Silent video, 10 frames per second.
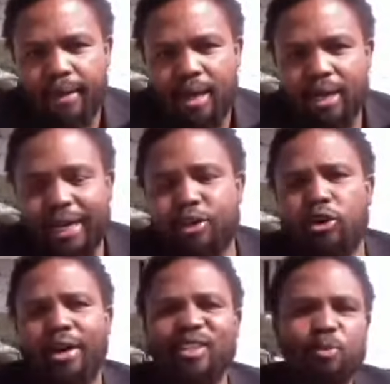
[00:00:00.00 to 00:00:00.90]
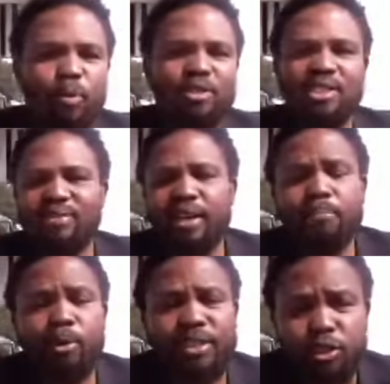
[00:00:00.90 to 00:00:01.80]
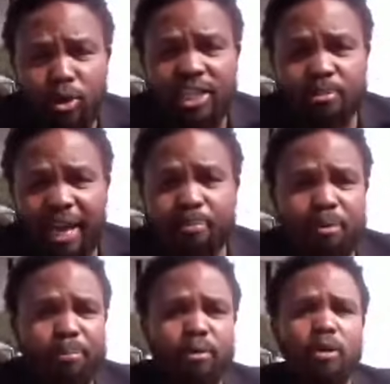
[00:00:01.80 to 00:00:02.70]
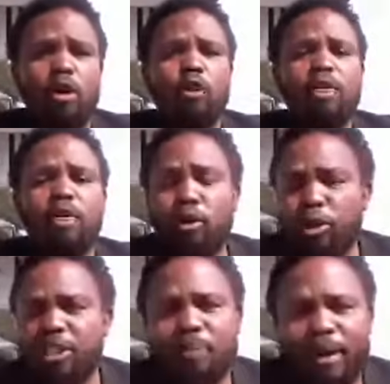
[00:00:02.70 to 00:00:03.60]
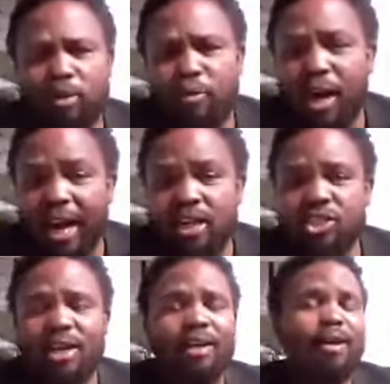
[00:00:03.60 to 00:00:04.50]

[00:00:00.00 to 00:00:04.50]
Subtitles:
Radio and sports is very important to us black people. We've grown it as part of our culture.